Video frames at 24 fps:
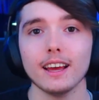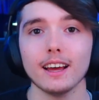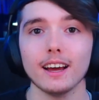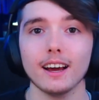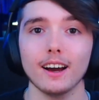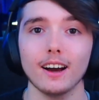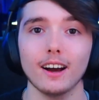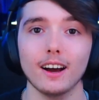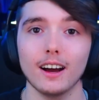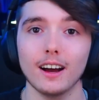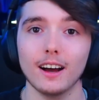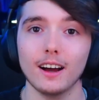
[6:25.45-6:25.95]

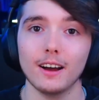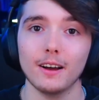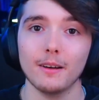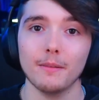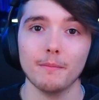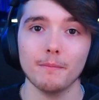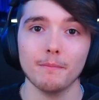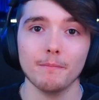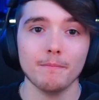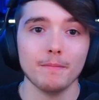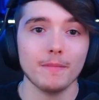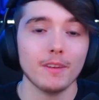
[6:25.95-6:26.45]

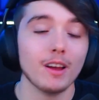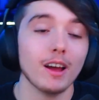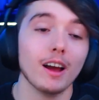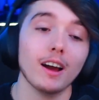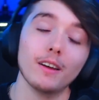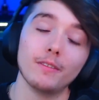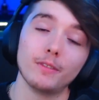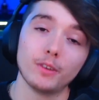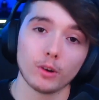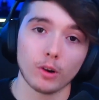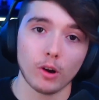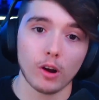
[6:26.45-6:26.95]
Um,
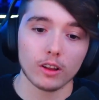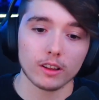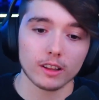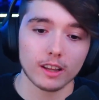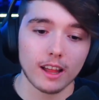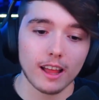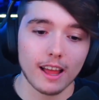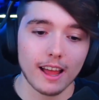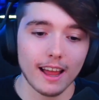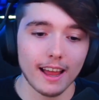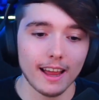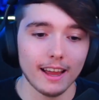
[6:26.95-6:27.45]
If you're
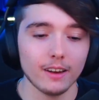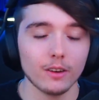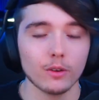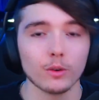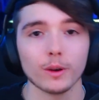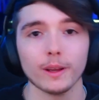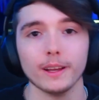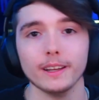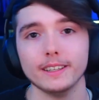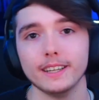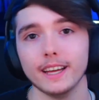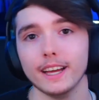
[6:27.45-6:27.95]
online,
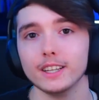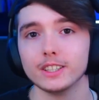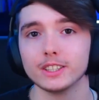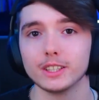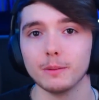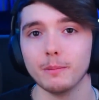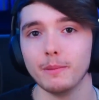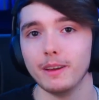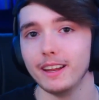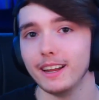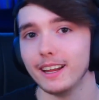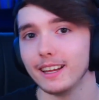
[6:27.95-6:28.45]
orientation
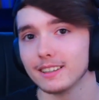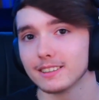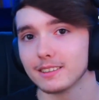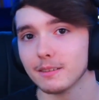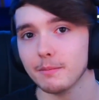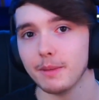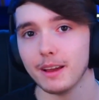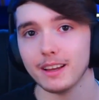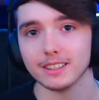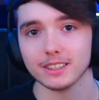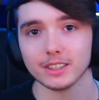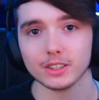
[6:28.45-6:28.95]
meaning some
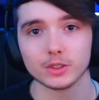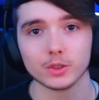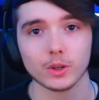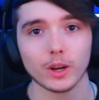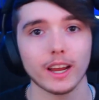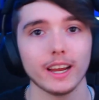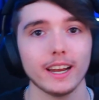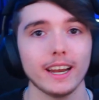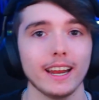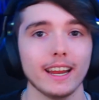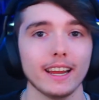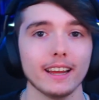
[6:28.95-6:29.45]
basic
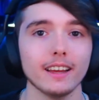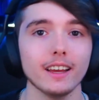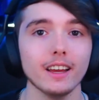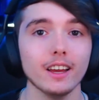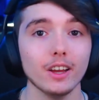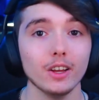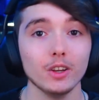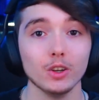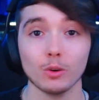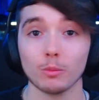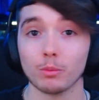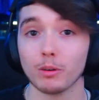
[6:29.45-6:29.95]
training.
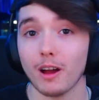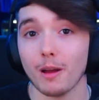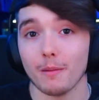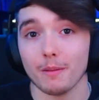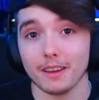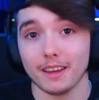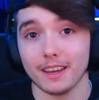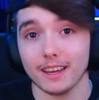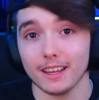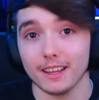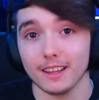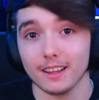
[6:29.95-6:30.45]
You'll probably
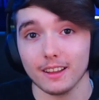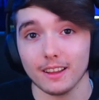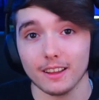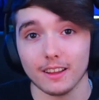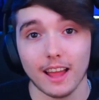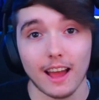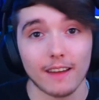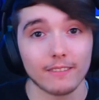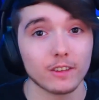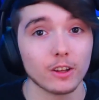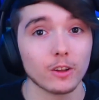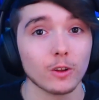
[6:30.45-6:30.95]
get
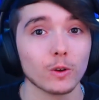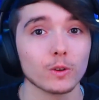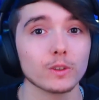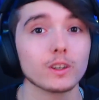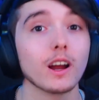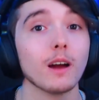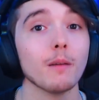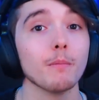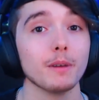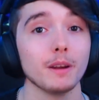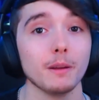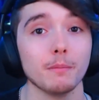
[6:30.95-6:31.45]
have to learn
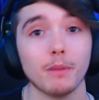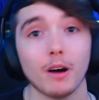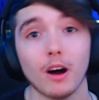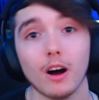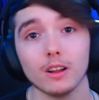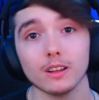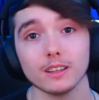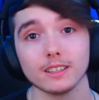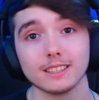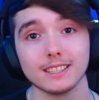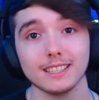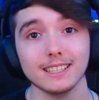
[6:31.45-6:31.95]
company
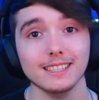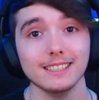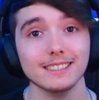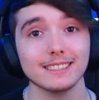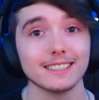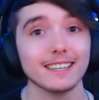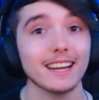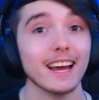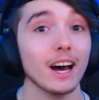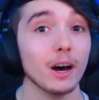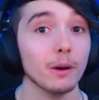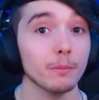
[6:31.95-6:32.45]
policies
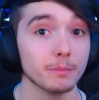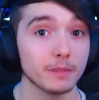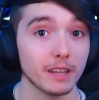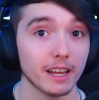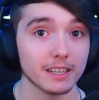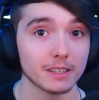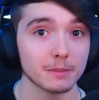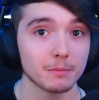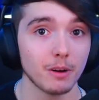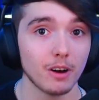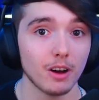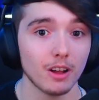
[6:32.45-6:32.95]
and help
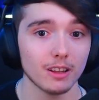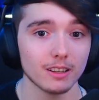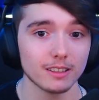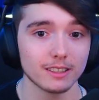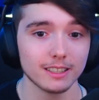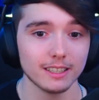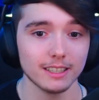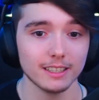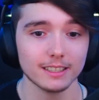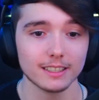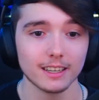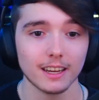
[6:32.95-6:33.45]
desk
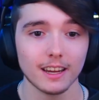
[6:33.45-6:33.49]
policies,